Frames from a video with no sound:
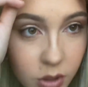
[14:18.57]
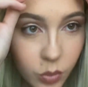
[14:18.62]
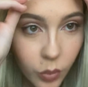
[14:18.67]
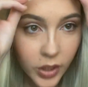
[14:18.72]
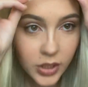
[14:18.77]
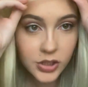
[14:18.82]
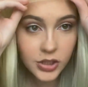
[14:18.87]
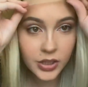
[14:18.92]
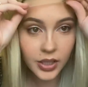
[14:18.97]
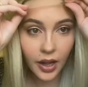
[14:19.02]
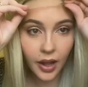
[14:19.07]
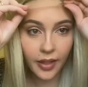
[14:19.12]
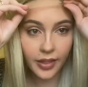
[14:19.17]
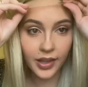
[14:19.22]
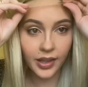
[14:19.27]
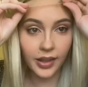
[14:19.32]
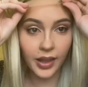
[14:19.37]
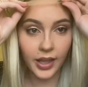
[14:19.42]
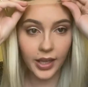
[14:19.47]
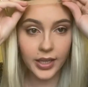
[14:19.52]
Once you cut the
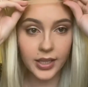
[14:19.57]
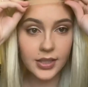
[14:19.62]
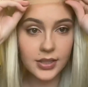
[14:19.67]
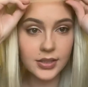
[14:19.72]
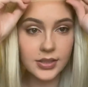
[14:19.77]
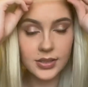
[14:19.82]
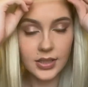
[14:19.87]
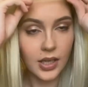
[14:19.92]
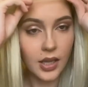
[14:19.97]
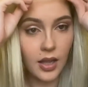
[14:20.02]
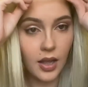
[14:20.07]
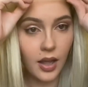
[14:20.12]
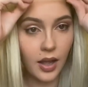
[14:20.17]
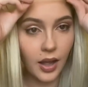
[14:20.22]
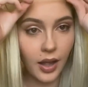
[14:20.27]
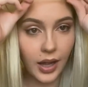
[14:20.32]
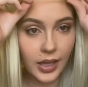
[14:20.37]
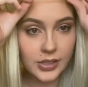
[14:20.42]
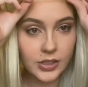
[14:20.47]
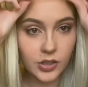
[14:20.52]
lace,
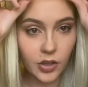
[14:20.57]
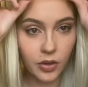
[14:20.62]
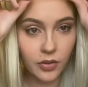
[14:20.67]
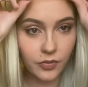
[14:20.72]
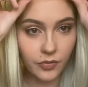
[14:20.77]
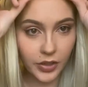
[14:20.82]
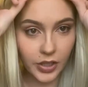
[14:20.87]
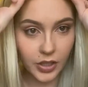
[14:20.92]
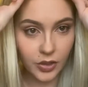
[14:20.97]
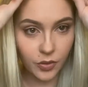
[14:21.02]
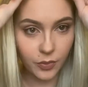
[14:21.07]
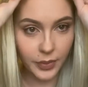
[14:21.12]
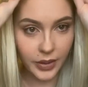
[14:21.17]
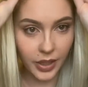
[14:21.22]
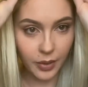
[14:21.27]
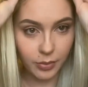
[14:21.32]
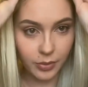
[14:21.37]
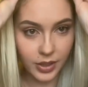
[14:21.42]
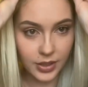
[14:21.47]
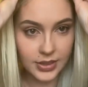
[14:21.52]
I don't think you'll be
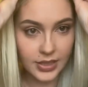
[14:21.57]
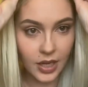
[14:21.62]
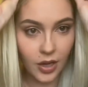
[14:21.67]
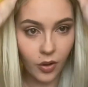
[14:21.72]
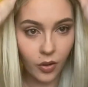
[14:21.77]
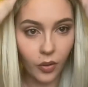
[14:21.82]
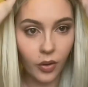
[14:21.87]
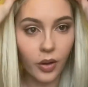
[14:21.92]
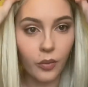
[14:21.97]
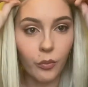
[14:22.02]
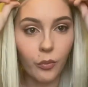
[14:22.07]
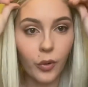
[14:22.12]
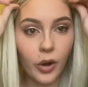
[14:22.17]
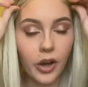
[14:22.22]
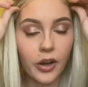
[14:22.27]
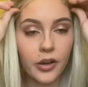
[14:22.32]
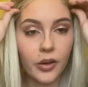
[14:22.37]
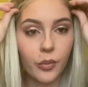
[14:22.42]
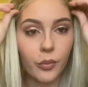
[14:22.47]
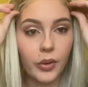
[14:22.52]
able to tell I'm
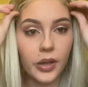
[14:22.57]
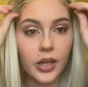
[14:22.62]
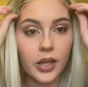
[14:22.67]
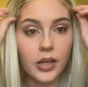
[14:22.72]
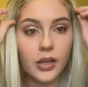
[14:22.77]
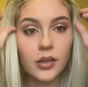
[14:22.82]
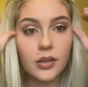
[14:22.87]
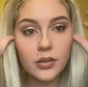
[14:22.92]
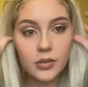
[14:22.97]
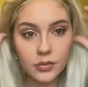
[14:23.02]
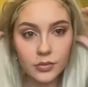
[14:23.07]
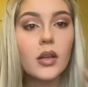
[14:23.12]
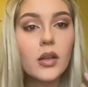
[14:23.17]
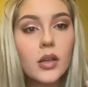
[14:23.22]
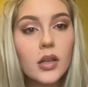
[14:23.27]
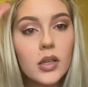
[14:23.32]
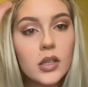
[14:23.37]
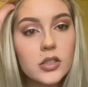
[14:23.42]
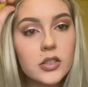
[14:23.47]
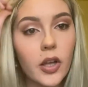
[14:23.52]
wearing a wig.
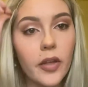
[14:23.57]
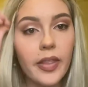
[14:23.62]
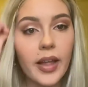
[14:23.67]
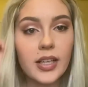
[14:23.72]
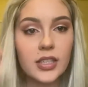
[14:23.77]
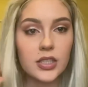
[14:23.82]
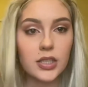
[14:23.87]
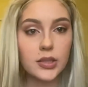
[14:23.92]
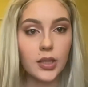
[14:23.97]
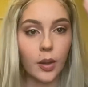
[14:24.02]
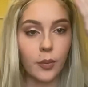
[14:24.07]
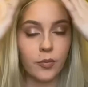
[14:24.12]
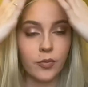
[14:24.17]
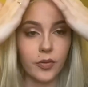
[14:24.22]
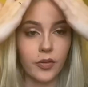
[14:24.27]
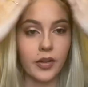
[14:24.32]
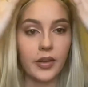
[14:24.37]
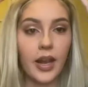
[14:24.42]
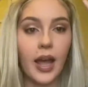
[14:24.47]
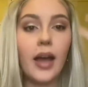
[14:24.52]
So that's just up
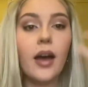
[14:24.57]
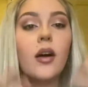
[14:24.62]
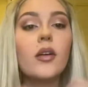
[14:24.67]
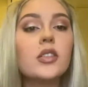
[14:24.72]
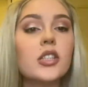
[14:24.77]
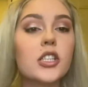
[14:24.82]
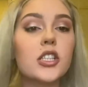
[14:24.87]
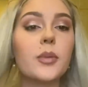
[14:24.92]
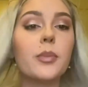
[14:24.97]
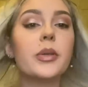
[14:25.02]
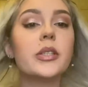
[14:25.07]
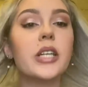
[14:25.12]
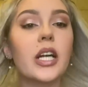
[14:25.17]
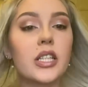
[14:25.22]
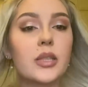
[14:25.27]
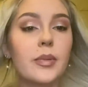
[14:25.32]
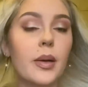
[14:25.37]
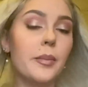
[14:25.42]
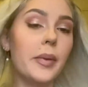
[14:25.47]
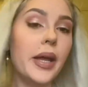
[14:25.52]
for the now, just to
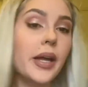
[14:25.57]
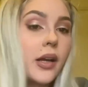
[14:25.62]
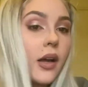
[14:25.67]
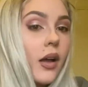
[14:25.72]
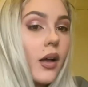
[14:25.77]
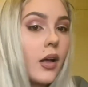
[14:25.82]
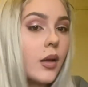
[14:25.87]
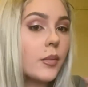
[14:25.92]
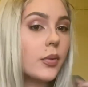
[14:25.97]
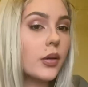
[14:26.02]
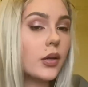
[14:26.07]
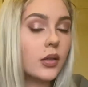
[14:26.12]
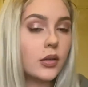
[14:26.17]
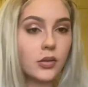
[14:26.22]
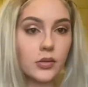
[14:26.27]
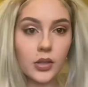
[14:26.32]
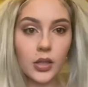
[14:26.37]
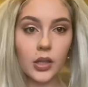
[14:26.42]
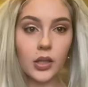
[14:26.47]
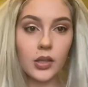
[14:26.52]
protect my makeup.
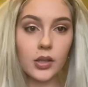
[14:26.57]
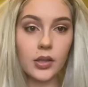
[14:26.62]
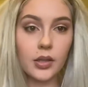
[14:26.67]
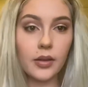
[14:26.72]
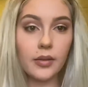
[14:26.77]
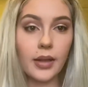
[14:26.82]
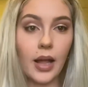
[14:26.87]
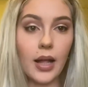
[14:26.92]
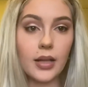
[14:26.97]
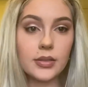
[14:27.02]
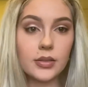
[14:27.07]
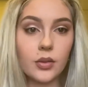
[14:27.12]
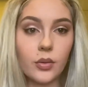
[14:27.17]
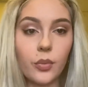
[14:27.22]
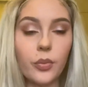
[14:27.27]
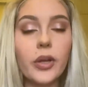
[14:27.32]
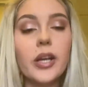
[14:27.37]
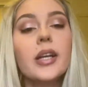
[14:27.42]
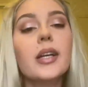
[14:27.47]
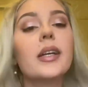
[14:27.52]
That's the
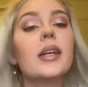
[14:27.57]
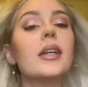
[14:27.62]
wig.